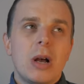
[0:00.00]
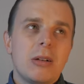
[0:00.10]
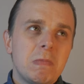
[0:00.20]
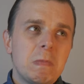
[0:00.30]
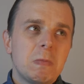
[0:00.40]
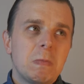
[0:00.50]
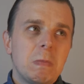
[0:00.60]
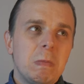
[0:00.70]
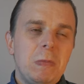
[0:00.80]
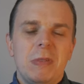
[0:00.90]
Well,
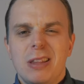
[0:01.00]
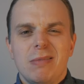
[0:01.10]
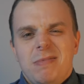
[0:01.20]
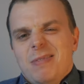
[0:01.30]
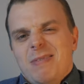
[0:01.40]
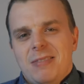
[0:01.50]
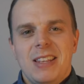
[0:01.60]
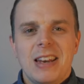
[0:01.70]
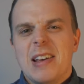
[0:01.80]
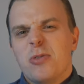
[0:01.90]

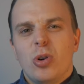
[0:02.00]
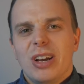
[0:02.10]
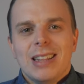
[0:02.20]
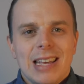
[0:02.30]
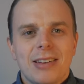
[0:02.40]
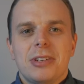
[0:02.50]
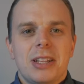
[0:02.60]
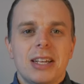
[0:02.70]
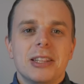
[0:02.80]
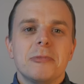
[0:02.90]
you never really have to
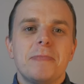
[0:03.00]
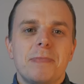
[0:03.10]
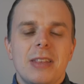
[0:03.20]
clean them.